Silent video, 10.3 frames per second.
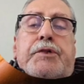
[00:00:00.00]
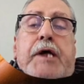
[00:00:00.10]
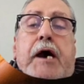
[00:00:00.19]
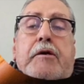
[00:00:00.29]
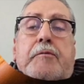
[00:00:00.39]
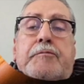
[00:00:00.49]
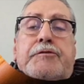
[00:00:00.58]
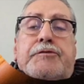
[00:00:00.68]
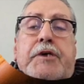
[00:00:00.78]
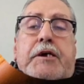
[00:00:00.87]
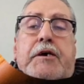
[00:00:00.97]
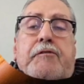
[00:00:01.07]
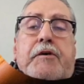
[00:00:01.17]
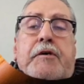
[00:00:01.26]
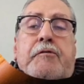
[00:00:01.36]
Without them, just think
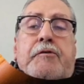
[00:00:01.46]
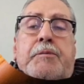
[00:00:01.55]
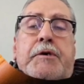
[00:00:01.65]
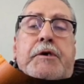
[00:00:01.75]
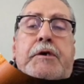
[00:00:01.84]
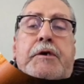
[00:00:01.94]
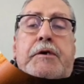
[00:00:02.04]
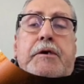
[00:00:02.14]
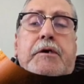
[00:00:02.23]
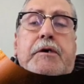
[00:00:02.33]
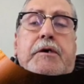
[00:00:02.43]
of it, it would be,